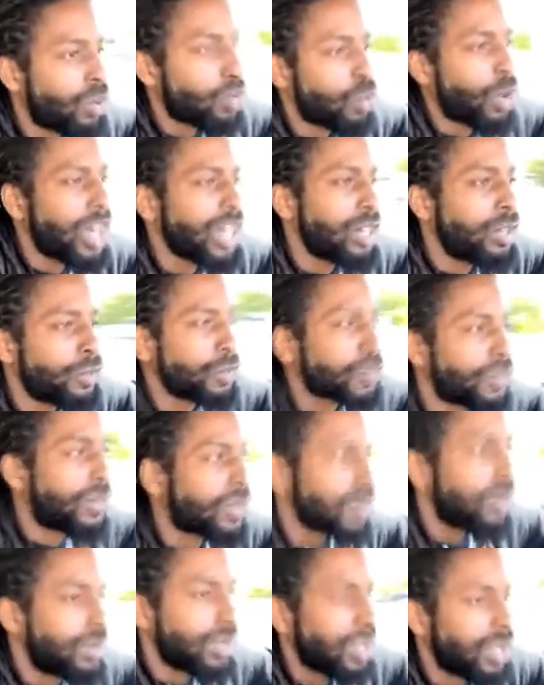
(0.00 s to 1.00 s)
rate of
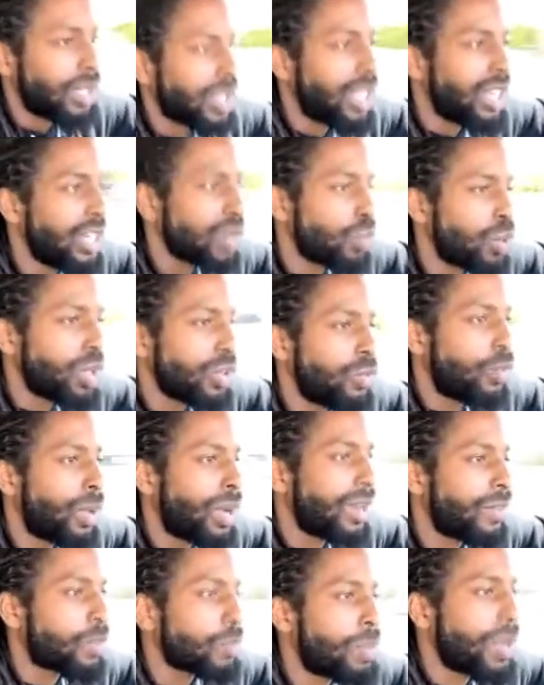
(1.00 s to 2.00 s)
getting rid of
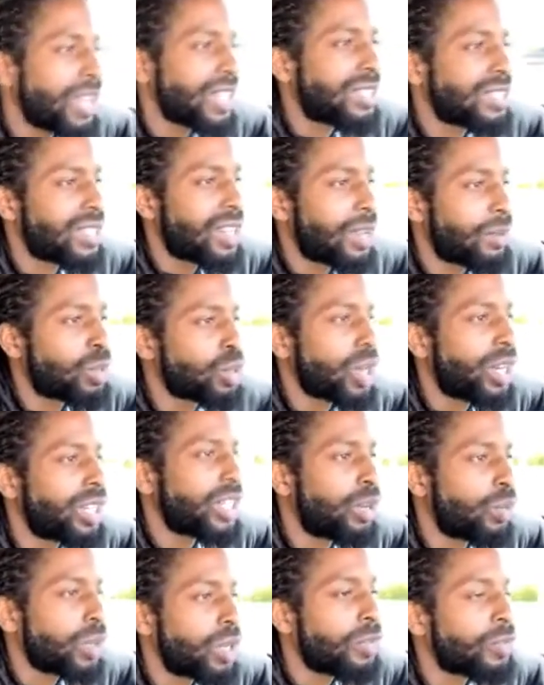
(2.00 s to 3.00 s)
whatever pests that I'm trying to
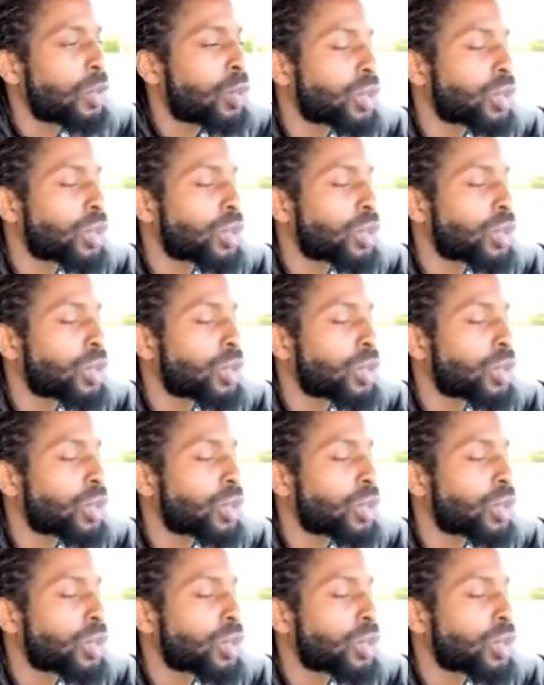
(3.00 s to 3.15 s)
get rid of,